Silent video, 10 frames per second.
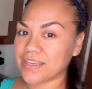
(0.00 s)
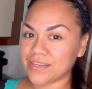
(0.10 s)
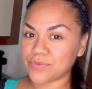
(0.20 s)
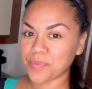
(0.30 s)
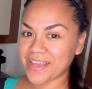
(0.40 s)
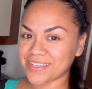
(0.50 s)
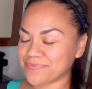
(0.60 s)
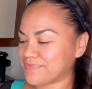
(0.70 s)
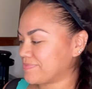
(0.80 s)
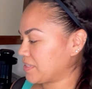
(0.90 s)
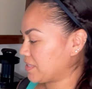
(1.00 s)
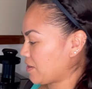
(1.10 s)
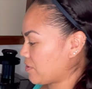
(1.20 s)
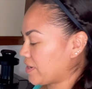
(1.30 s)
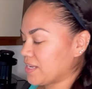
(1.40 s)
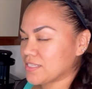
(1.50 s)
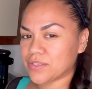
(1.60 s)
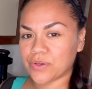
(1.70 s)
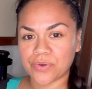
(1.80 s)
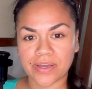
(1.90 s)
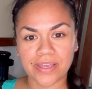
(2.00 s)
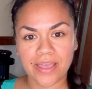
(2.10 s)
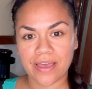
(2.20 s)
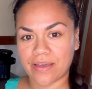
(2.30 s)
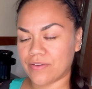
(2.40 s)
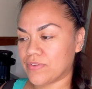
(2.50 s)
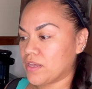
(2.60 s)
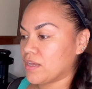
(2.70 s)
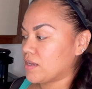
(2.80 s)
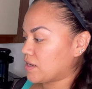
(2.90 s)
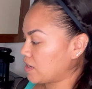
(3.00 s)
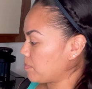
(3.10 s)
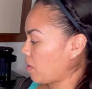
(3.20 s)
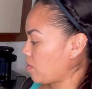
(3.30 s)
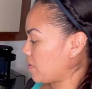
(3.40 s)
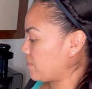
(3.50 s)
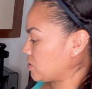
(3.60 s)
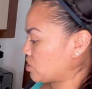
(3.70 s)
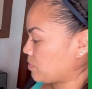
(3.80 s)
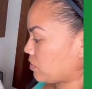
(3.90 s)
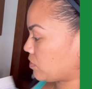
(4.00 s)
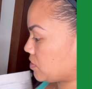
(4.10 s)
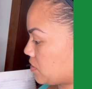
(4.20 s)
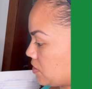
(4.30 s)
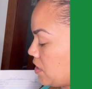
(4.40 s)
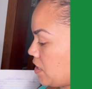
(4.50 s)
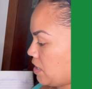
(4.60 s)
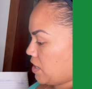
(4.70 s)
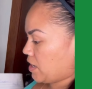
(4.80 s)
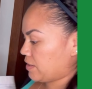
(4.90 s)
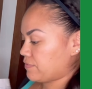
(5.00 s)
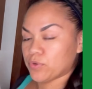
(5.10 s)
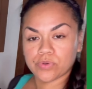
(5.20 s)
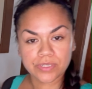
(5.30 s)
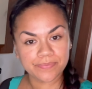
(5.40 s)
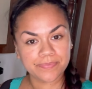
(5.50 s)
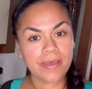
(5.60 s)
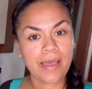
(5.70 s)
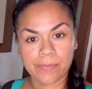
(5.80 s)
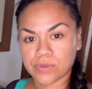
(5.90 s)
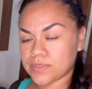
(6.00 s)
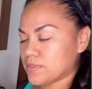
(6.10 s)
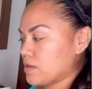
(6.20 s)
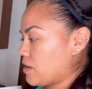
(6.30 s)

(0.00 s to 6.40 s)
And we're back. All right, so I have cut up all my vegetables and fruit, apples,